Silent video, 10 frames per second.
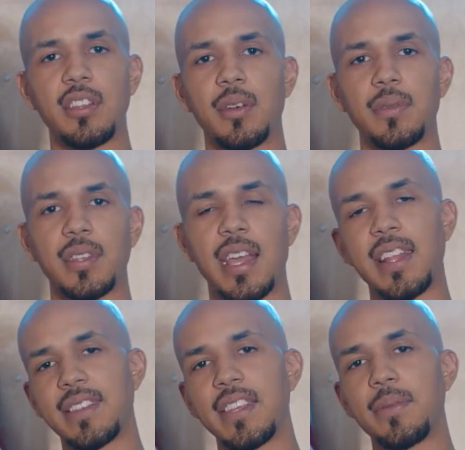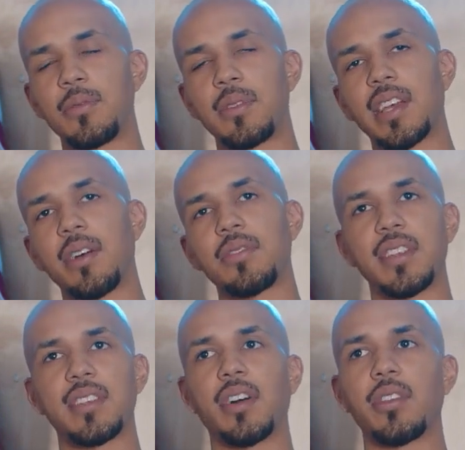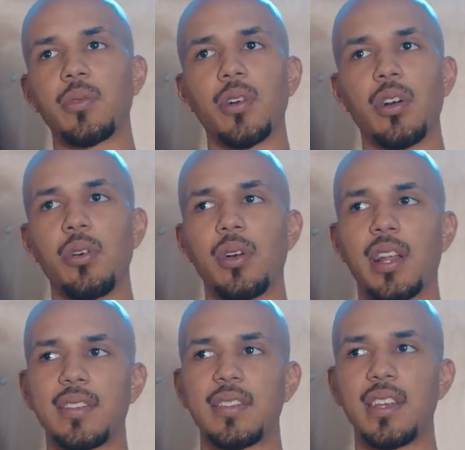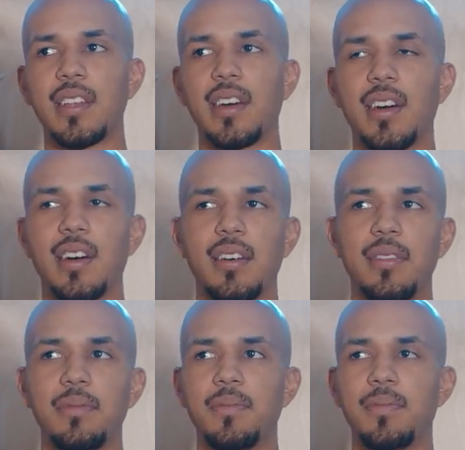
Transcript: you know what I'm saying, and it's deep too, because I was just on the road and I seen a,